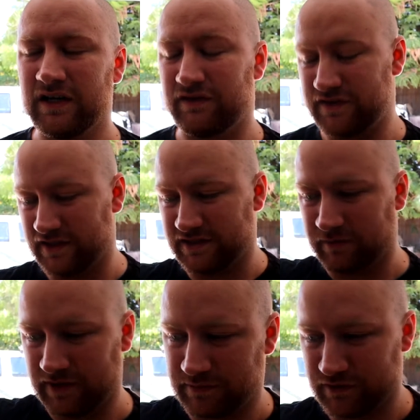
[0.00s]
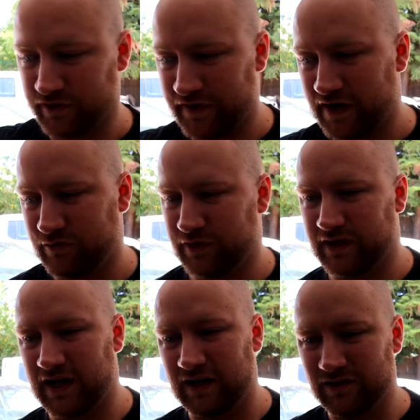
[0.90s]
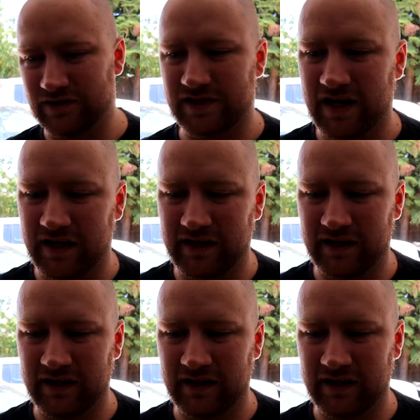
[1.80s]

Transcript: You've seen some clips so far of what the car looks like.